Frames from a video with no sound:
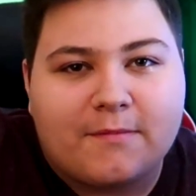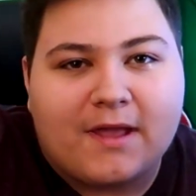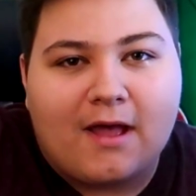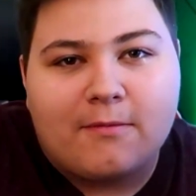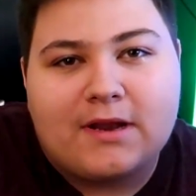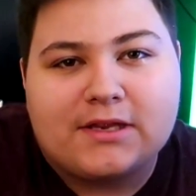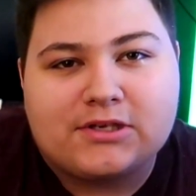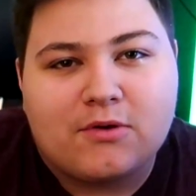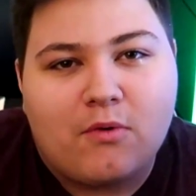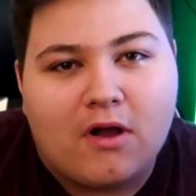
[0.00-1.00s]
up,
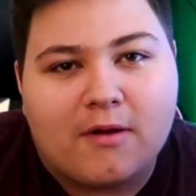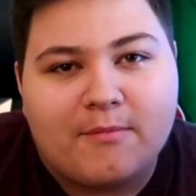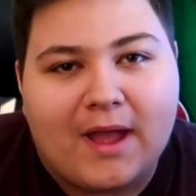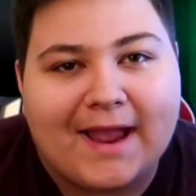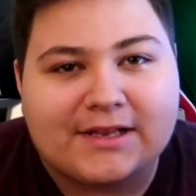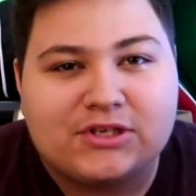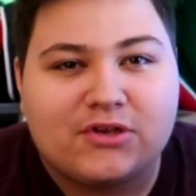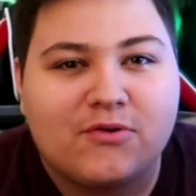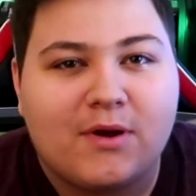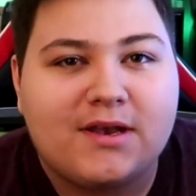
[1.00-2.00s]
Calibration? Welcome back
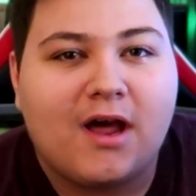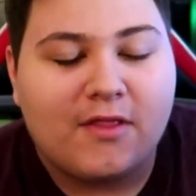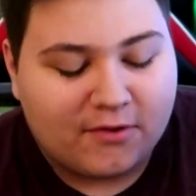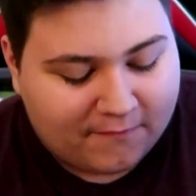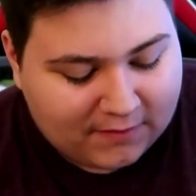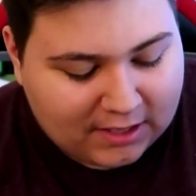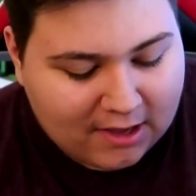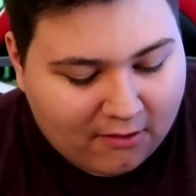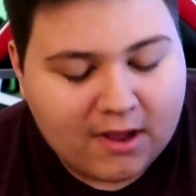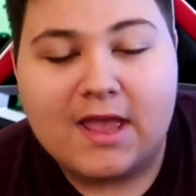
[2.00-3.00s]
to another
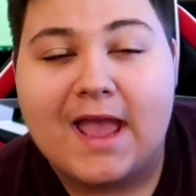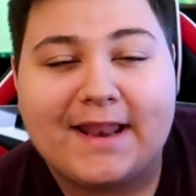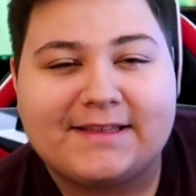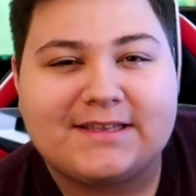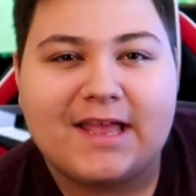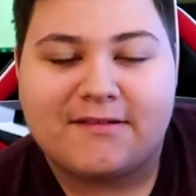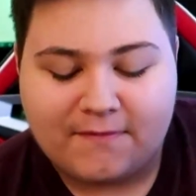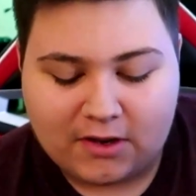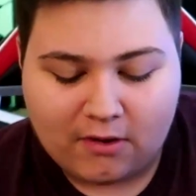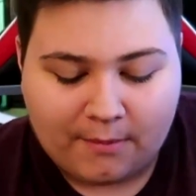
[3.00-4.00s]
video. And in today's
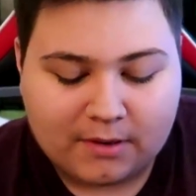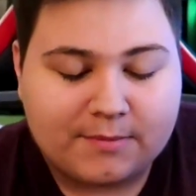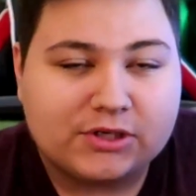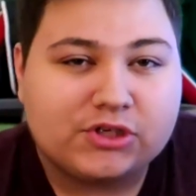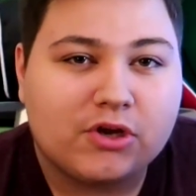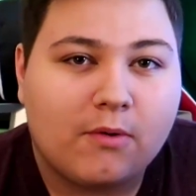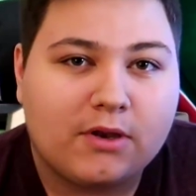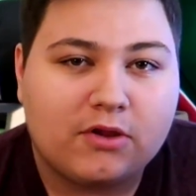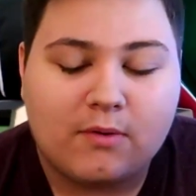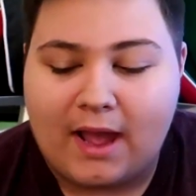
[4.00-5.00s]
video, I'm going to be
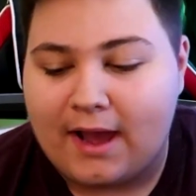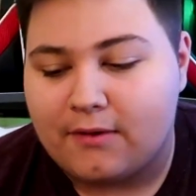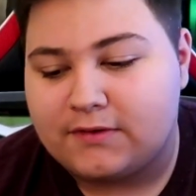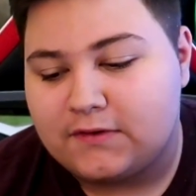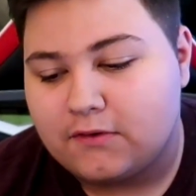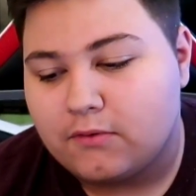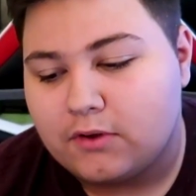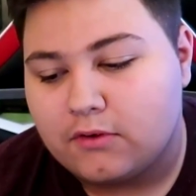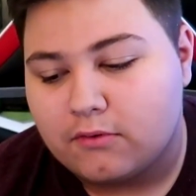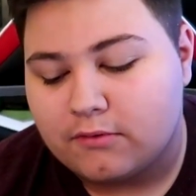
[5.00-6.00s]
showing you how to
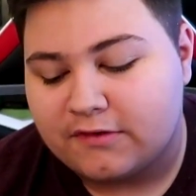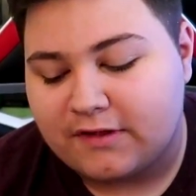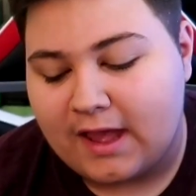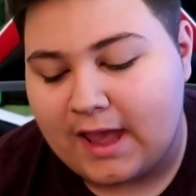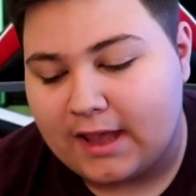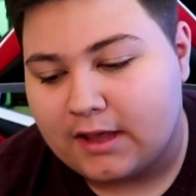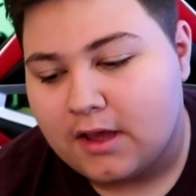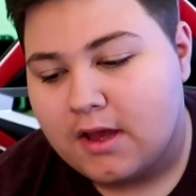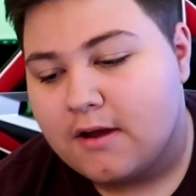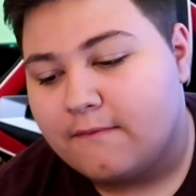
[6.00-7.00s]
use a
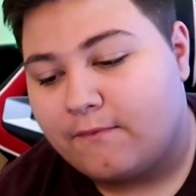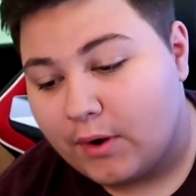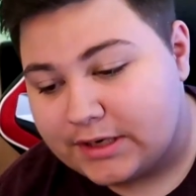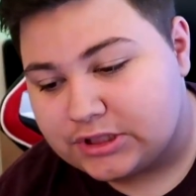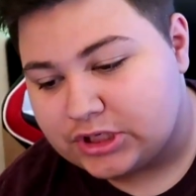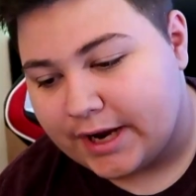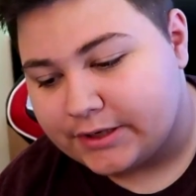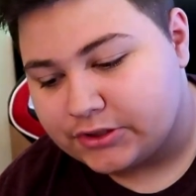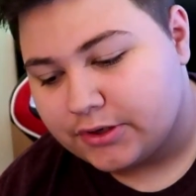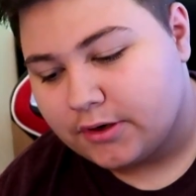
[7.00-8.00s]
voice
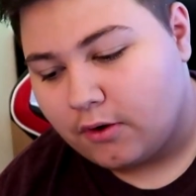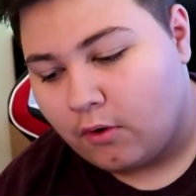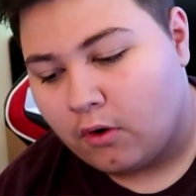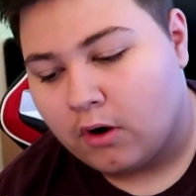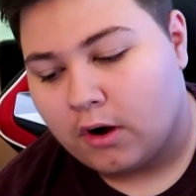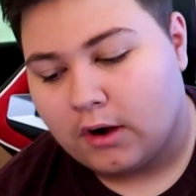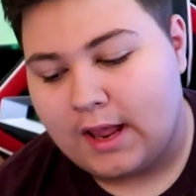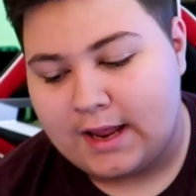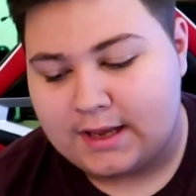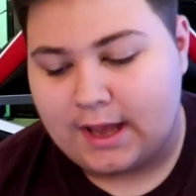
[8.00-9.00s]
changer, or
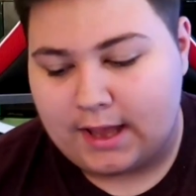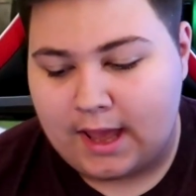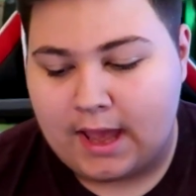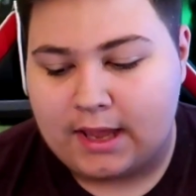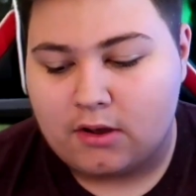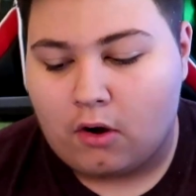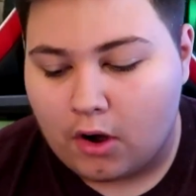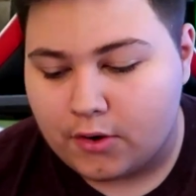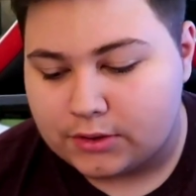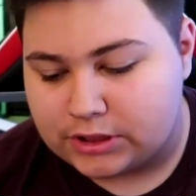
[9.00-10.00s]
aka
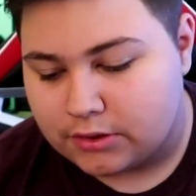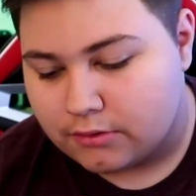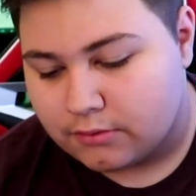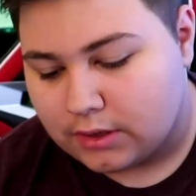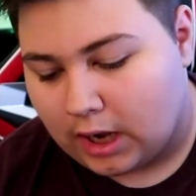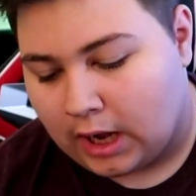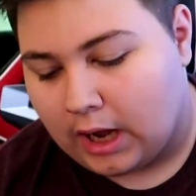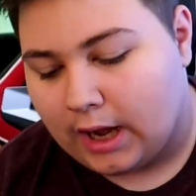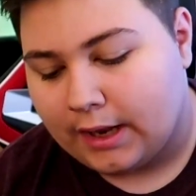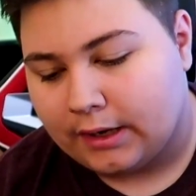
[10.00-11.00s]
auto-tune,
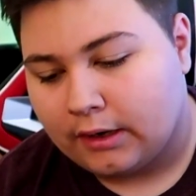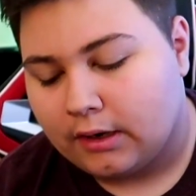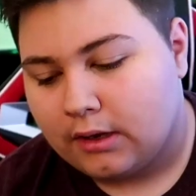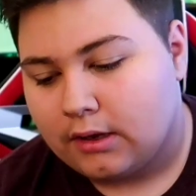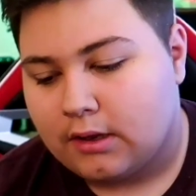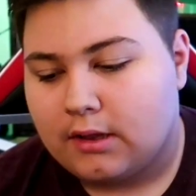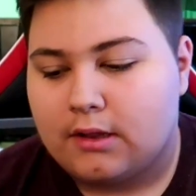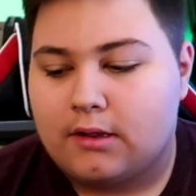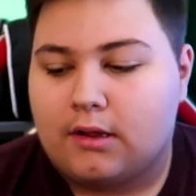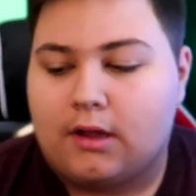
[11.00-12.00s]
on
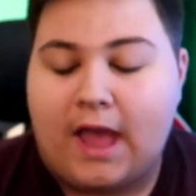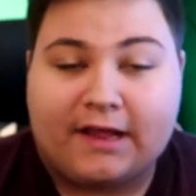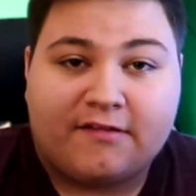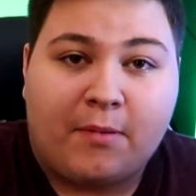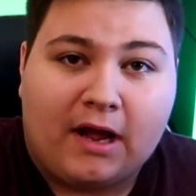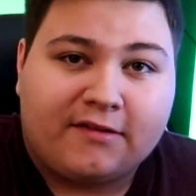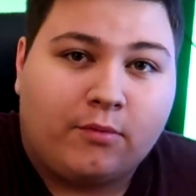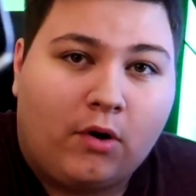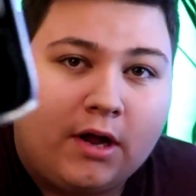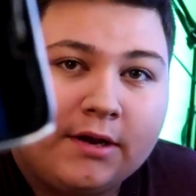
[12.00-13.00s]
Xbox
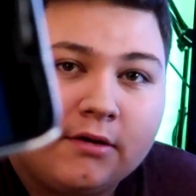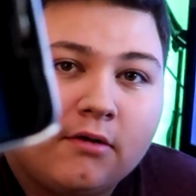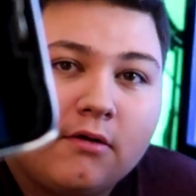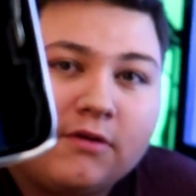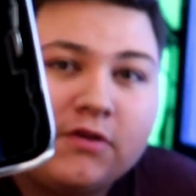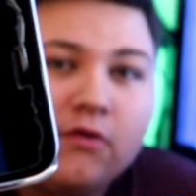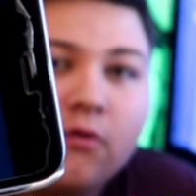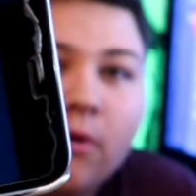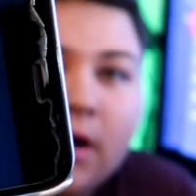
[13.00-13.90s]
One to